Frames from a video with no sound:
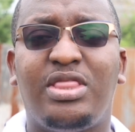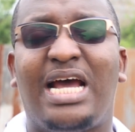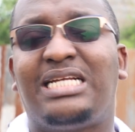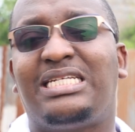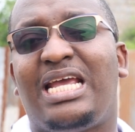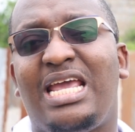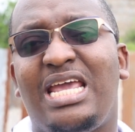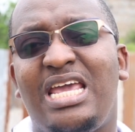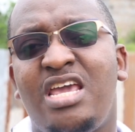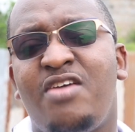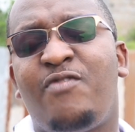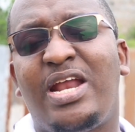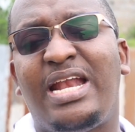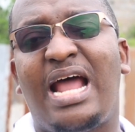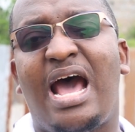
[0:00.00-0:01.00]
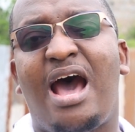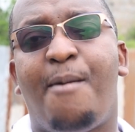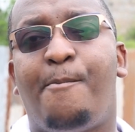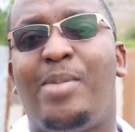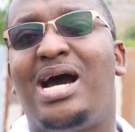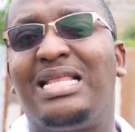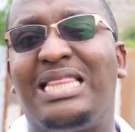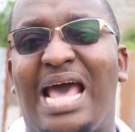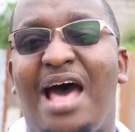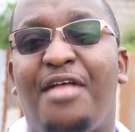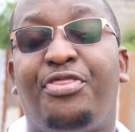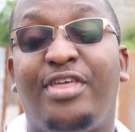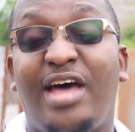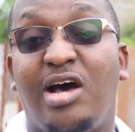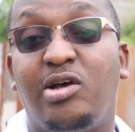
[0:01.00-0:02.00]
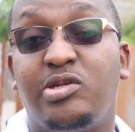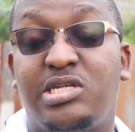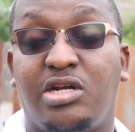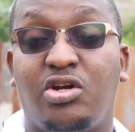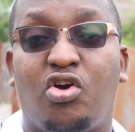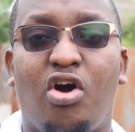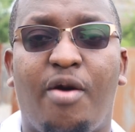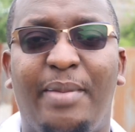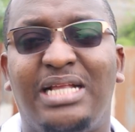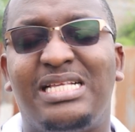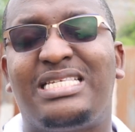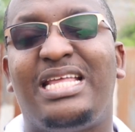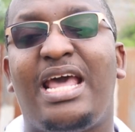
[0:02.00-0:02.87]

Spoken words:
that even among the 1,000 comments,